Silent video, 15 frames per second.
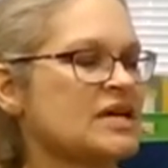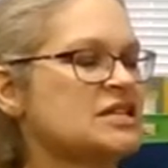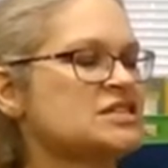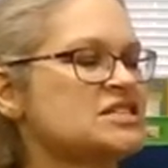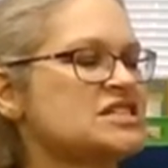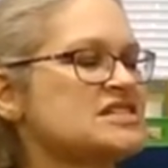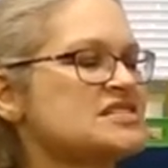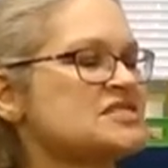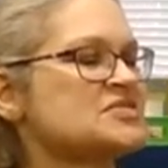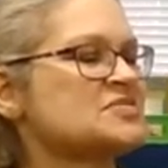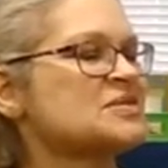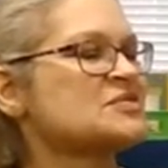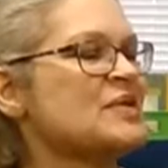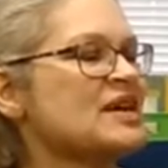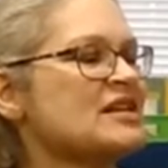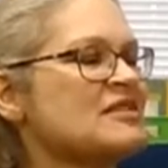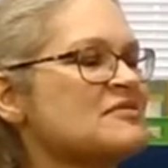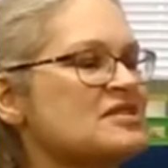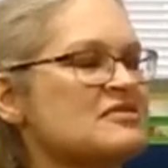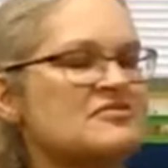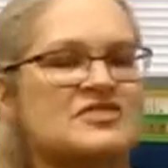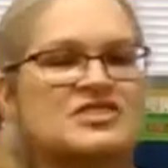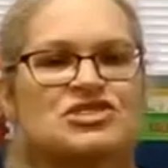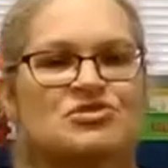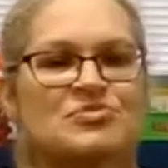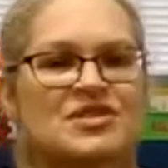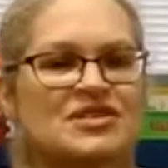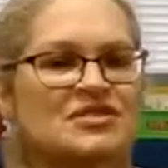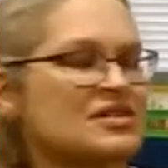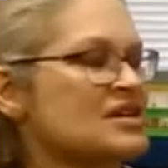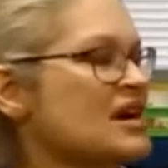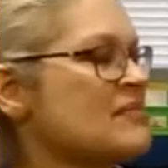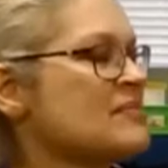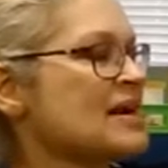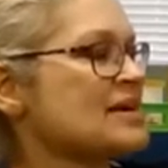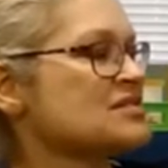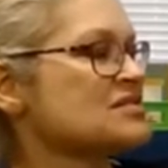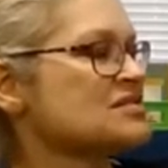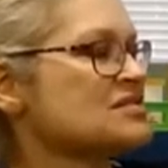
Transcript: Jesus was waiting when the fishermen got back to the